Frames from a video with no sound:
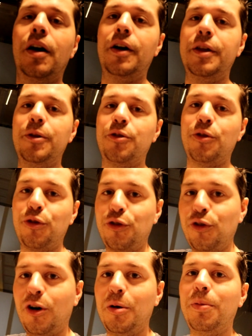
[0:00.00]
I used to
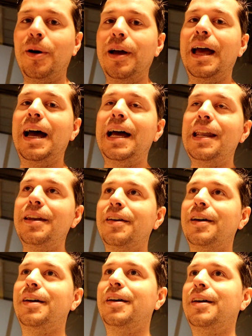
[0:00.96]
saw by hand.
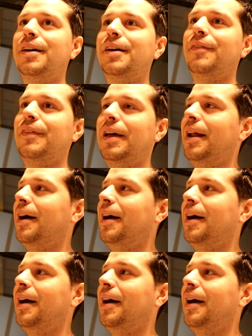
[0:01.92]
Then